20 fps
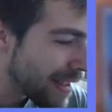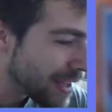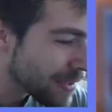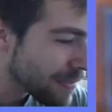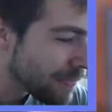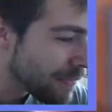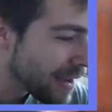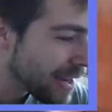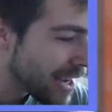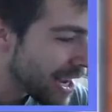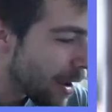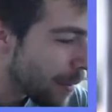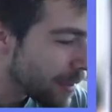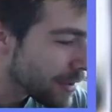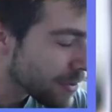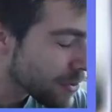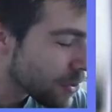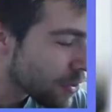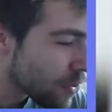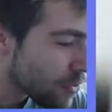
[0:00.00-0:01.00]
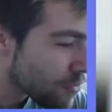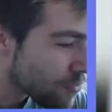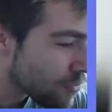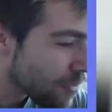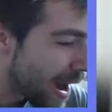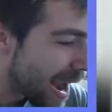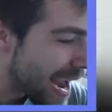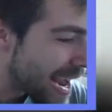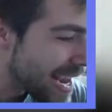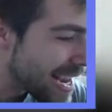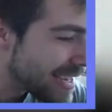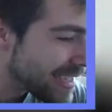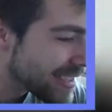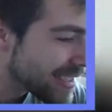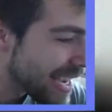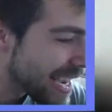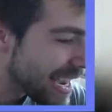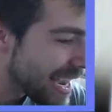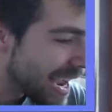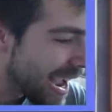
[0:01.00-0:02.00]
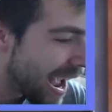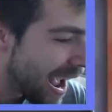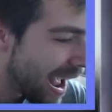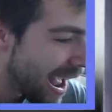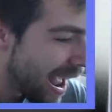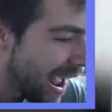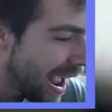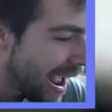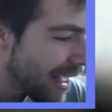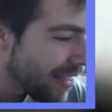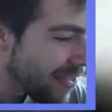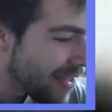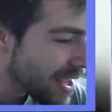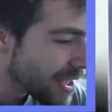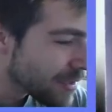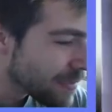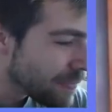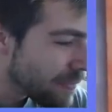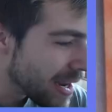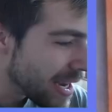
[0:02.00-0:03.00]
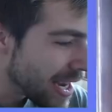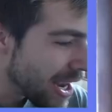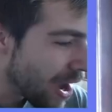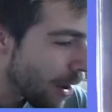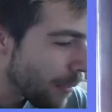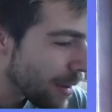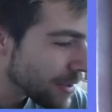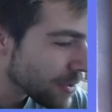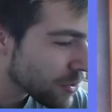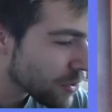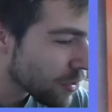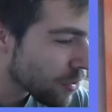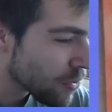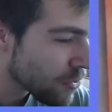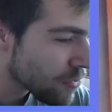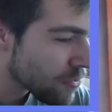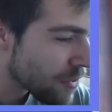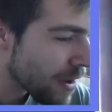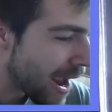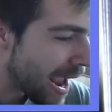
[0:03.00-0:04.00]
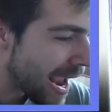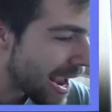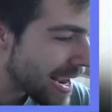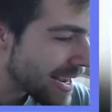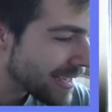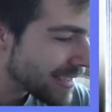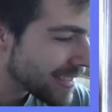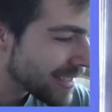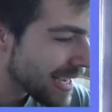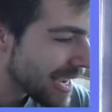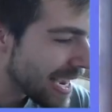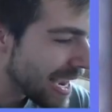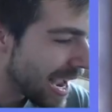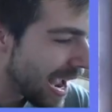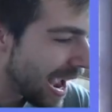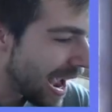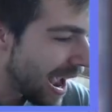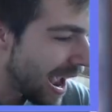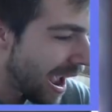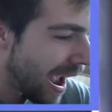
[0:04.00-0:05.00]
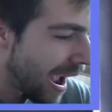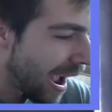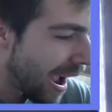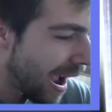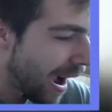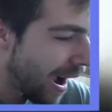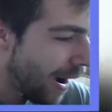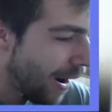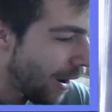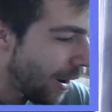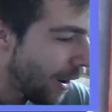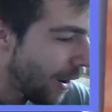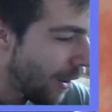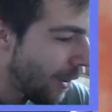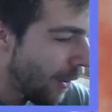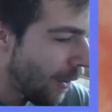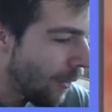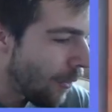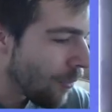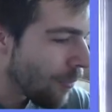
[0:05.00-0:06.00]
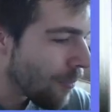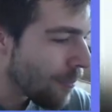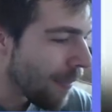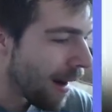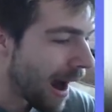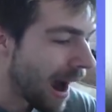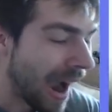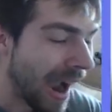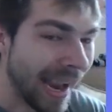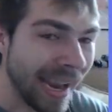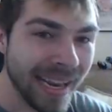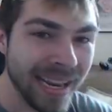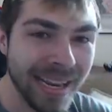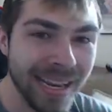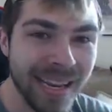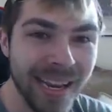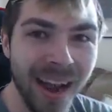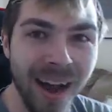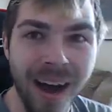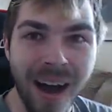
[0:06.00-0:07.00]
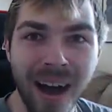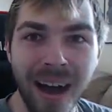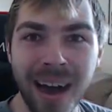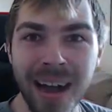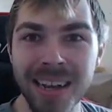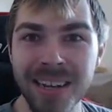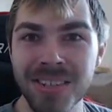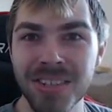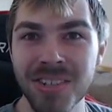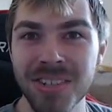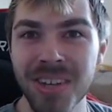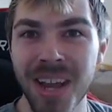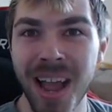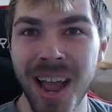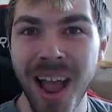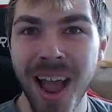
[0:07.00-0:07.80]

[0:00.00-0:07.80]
This video is crazy. This video is crazy. Oh my gosh.